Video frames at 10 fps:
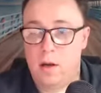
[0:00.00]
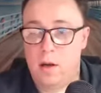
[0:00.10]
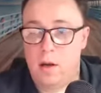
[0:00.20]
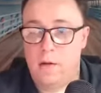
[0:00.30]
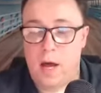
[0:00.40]

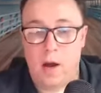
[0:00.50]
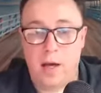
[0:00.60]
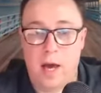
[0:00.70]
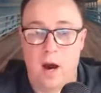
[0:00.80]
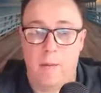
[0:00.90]
They don't
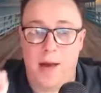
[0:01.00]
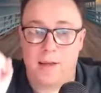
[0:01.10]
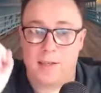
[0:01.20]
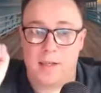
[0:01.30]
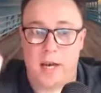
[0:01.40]
care about
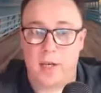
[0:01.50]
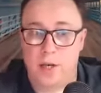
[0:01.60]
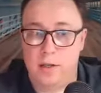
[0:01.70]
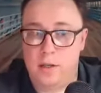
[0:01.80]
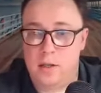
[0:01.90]

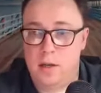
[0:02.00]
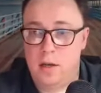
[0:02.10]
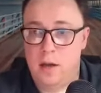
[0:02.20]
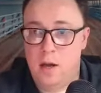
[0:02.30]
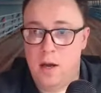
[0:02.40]
sessions.
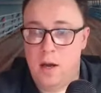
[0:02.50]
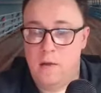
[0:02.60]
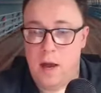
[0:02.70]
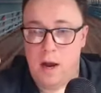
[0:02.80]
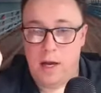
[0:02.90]
They
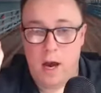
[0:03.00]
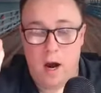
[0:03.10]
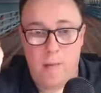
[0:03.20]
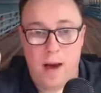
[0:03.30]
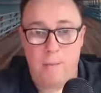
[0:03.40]
don't care
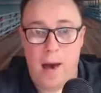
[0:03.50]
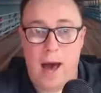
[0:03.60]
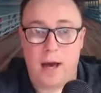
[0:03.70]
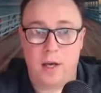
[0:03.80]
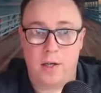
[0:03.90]
about
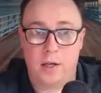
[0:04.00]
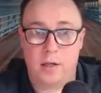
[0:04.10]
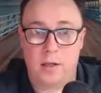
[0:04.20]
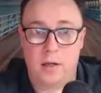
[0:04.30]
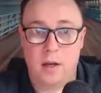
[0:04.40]

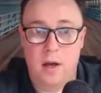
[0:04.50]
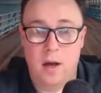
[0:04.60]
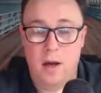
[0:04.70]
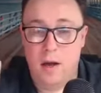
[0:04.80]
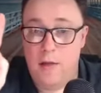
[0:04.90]
packages.
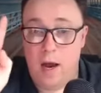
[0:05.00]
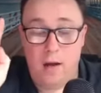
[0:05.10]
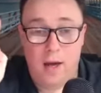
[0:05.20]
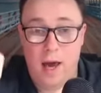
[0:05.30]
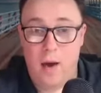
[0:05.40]
They don't
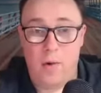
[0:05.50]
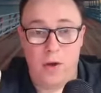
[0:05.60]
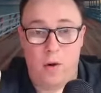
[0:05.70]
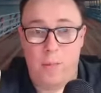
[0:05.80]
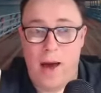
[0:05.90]
care what
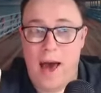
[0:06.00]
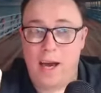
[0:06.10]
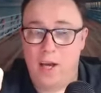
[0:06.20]
your package